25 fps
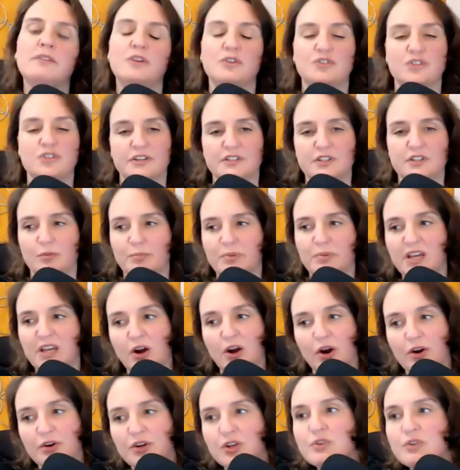There's also
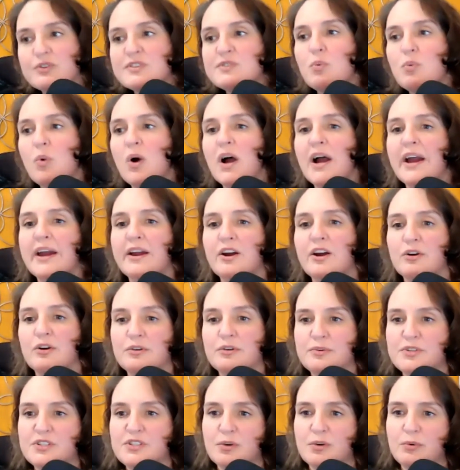PR
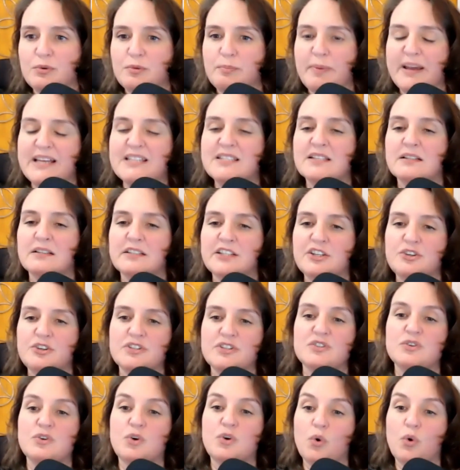Newswire. So you basically you
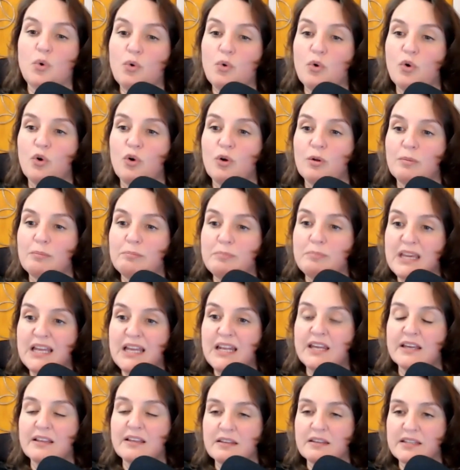just Google
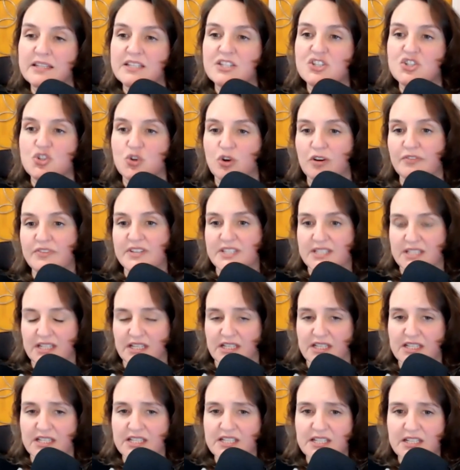media list
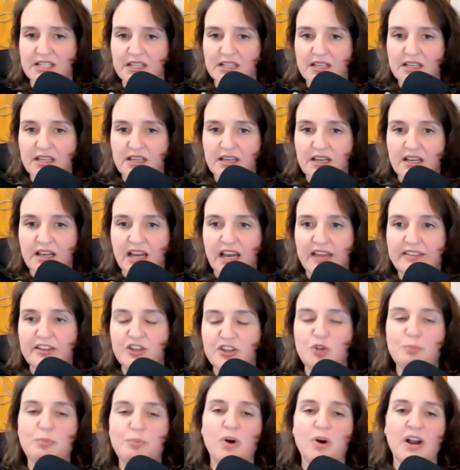services and yeah. then
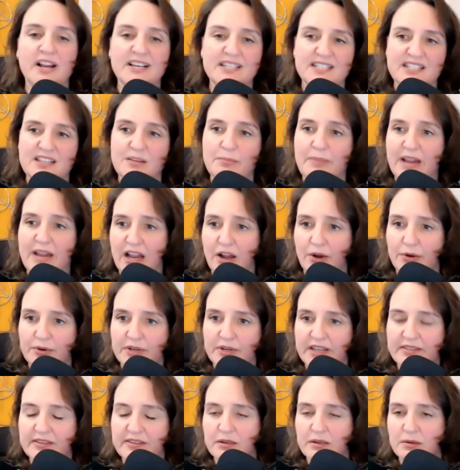you price them out.
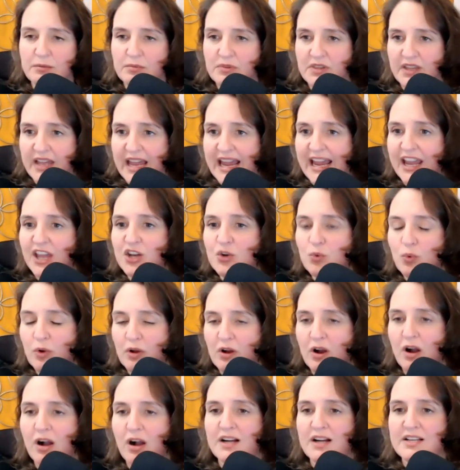And the, the annual
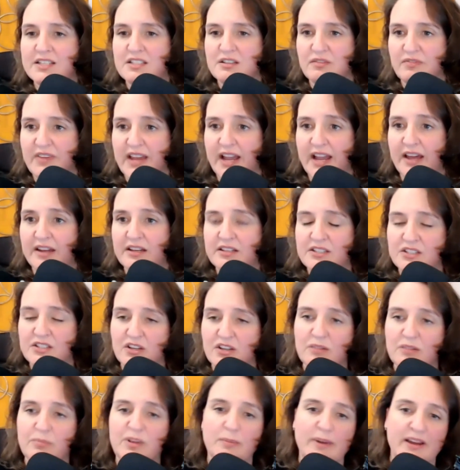cost of that is
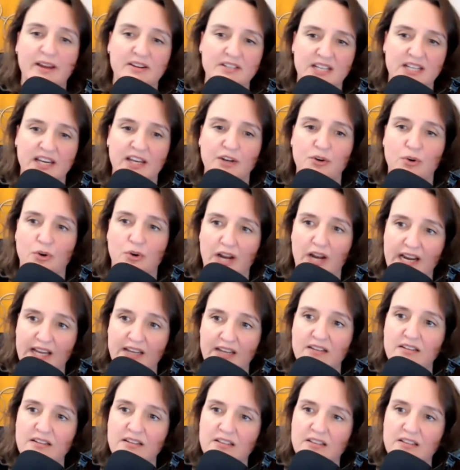going to be about 10 grand.